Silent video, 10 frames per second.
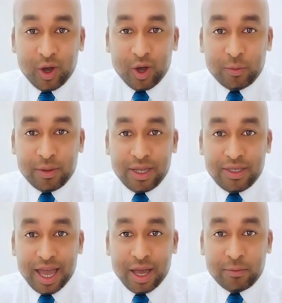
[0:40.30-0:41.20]
Opening
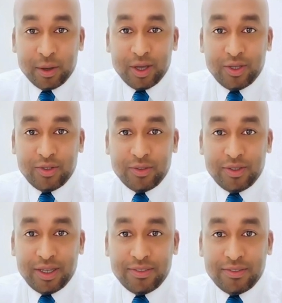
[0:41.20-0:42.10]
the app on your
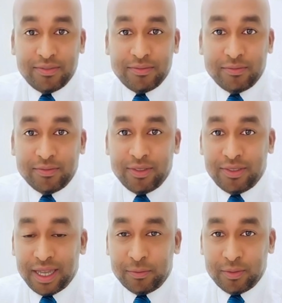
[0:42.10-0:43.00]
device.
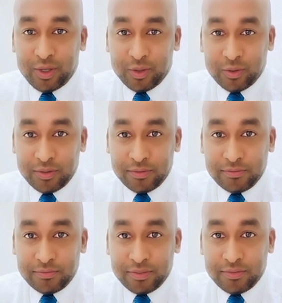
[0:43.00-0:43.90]
Step 2.
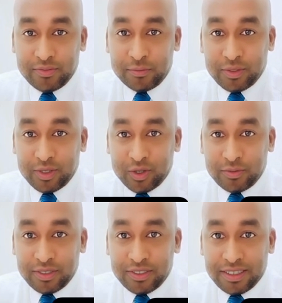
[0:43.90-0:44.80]
From the
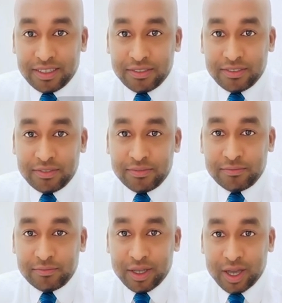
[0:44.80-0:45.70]
services list,
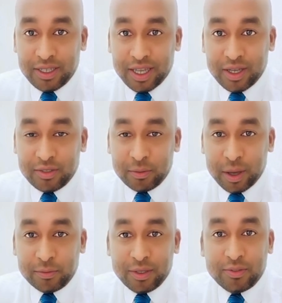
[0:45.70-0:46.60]
click on the
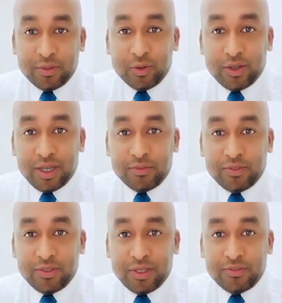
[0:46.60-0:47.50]
Public Authority for
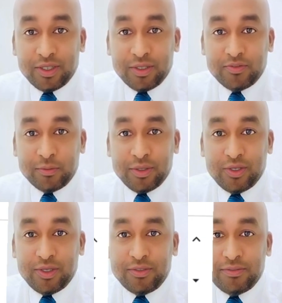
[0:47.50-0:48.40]
Civil
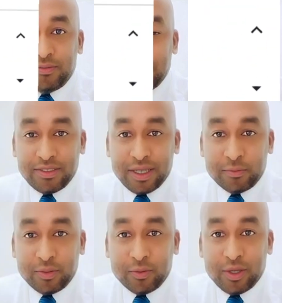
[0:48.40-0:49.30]
Information. Step
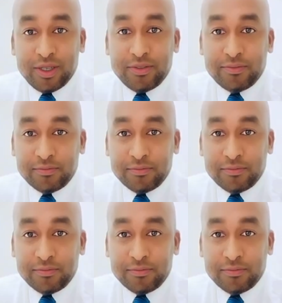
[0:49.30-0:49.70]
3.